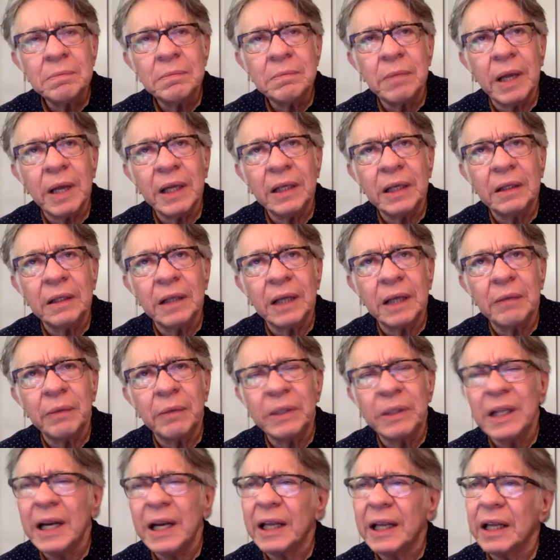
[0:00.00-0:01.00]
I, I, when
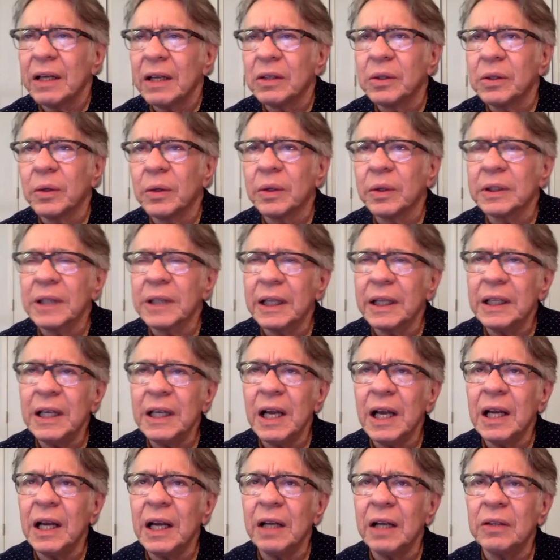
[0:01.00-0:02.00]
did I get into Otis? I think I
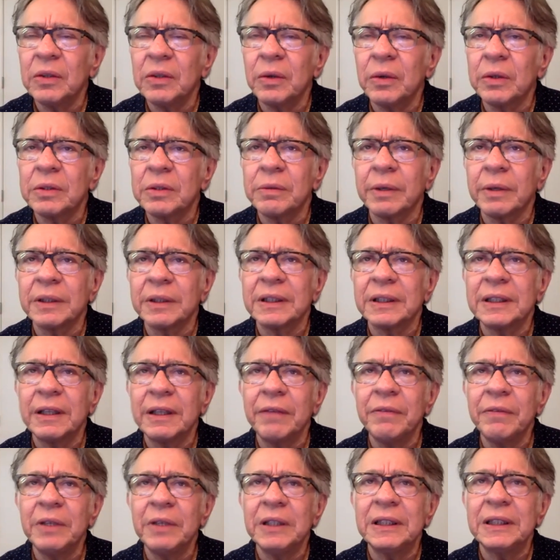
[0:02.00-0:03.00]
got into Otis around
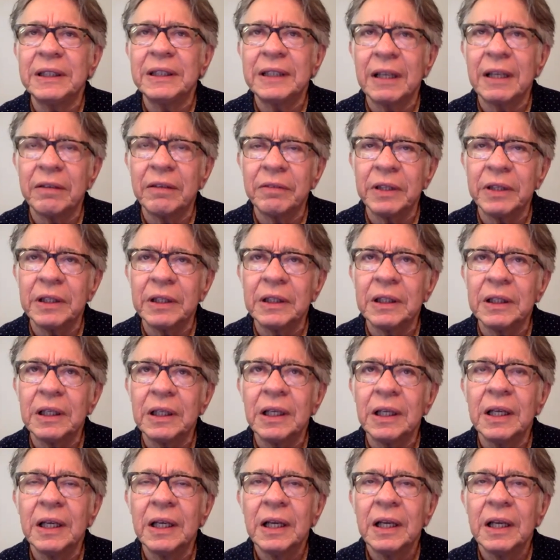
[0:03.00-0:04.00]
77
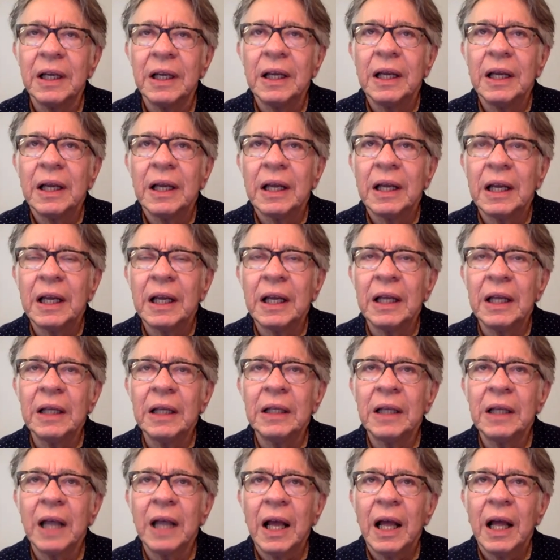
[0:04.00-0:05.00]

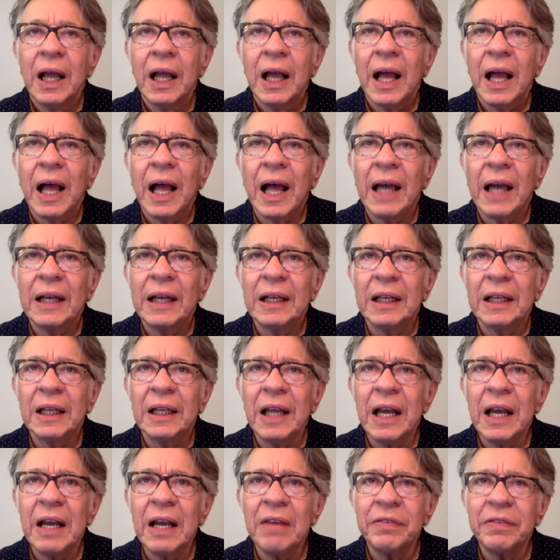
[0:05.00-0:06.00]
and I
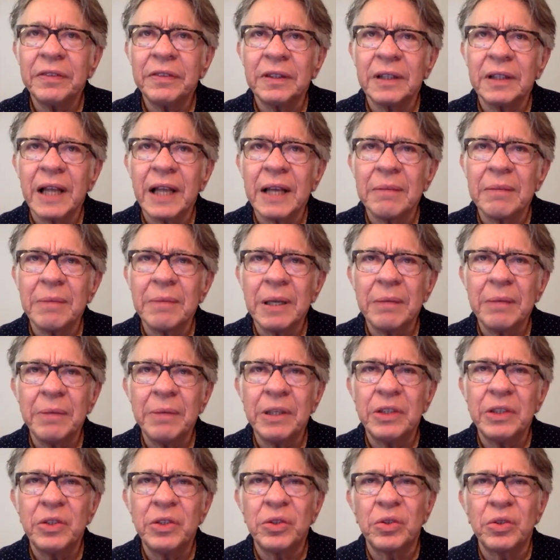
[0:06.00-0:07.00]
left like
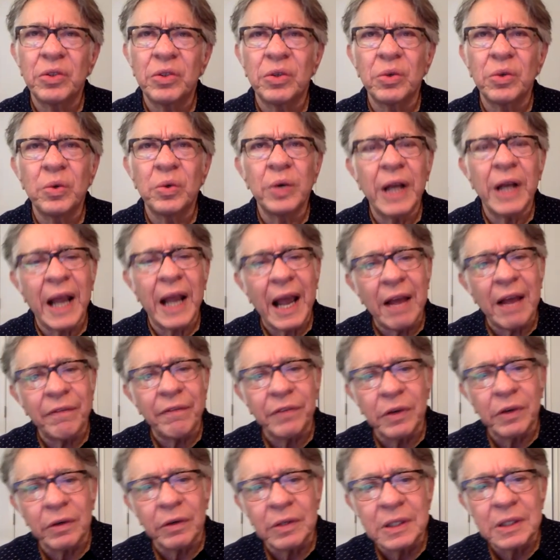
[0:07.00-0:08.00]
maybe two and a half
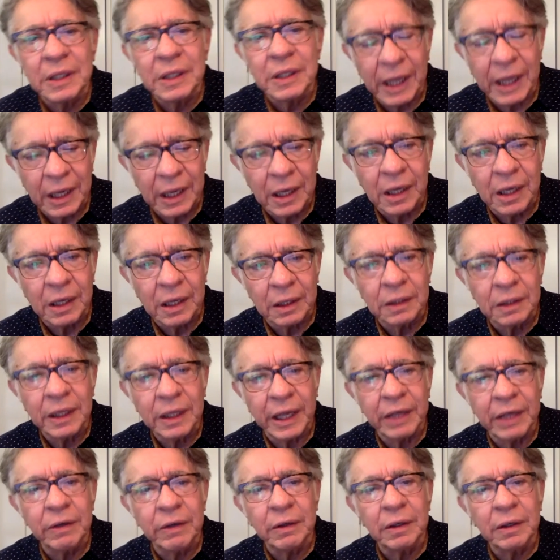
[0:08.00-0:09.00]
years la- uh,
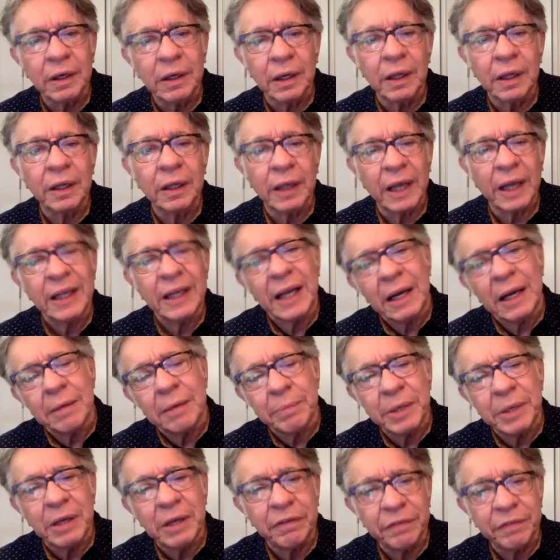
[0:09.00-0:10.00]
later. I, I, got a
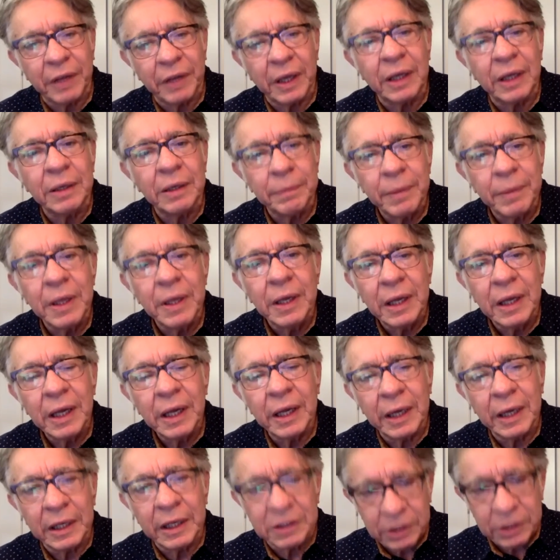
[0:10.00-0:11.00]
BFA and
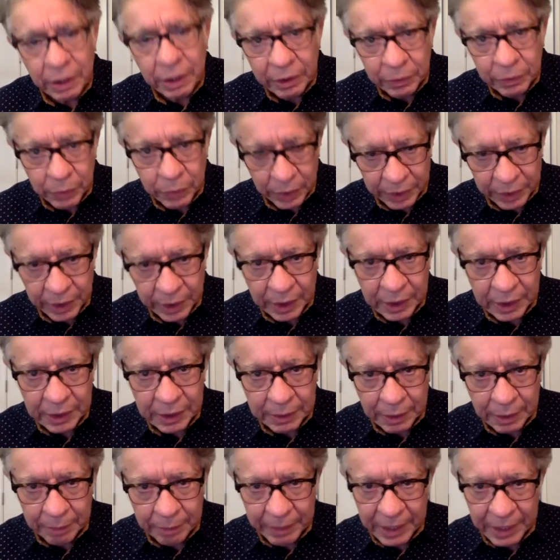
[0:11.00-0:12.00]
I started working on, a,
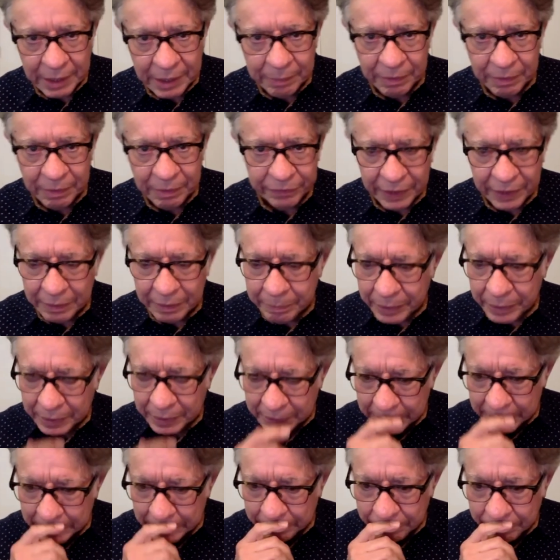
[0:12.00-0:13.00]
on my MFA, but
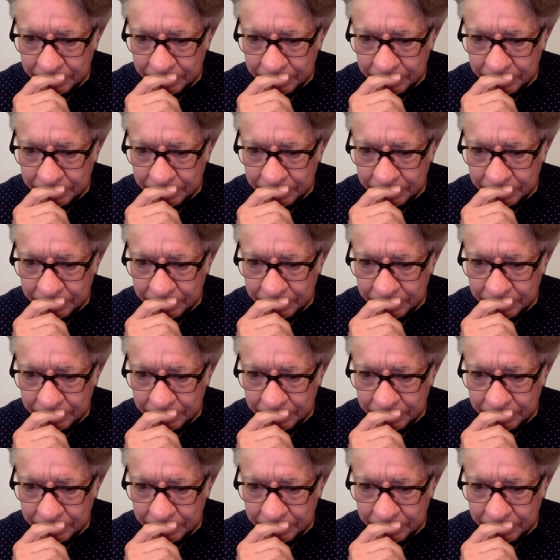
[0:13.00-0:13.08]
uh,